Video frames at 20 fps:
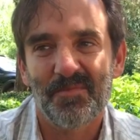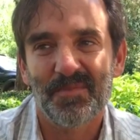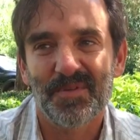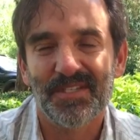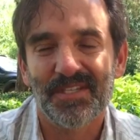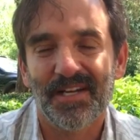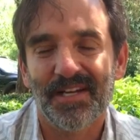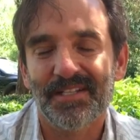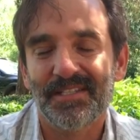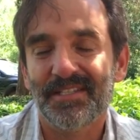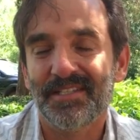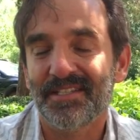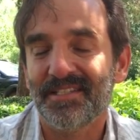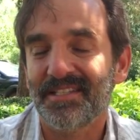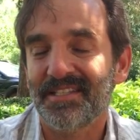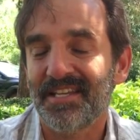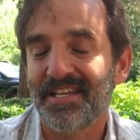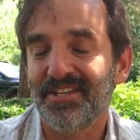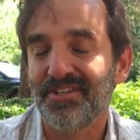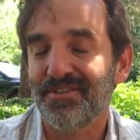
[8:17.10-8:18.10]
Besides
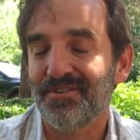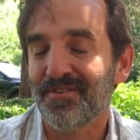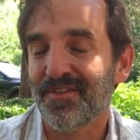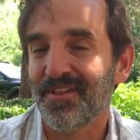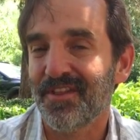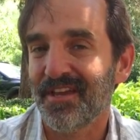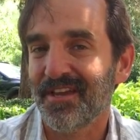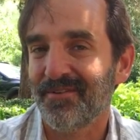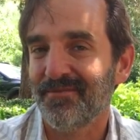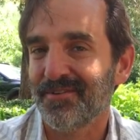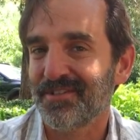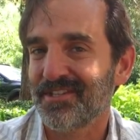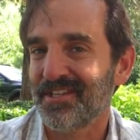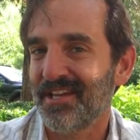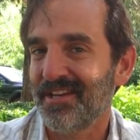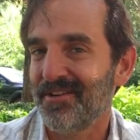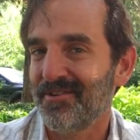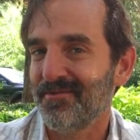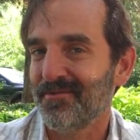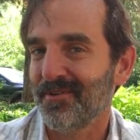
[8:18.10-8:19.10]
this teacher thing, which
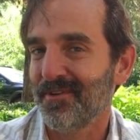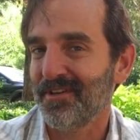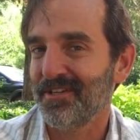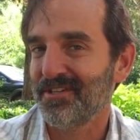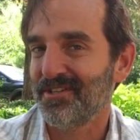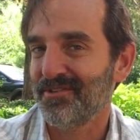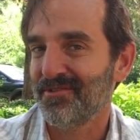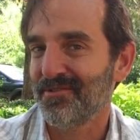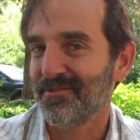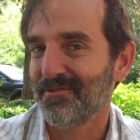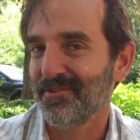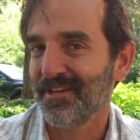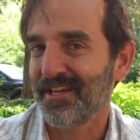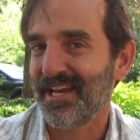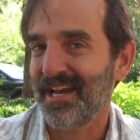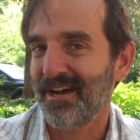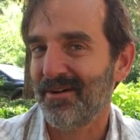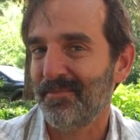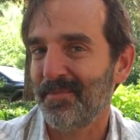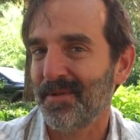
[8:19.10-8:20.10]
they didn't really do, it really
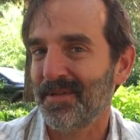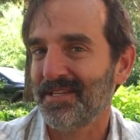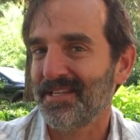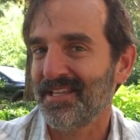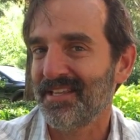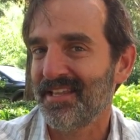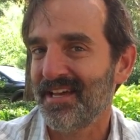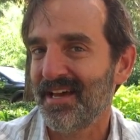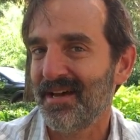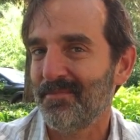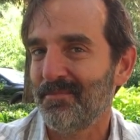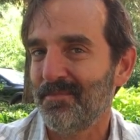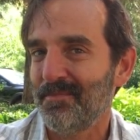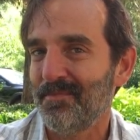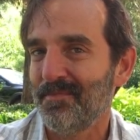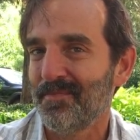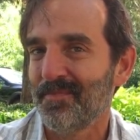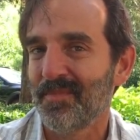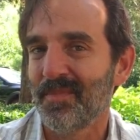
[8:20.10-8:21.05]
happened to them,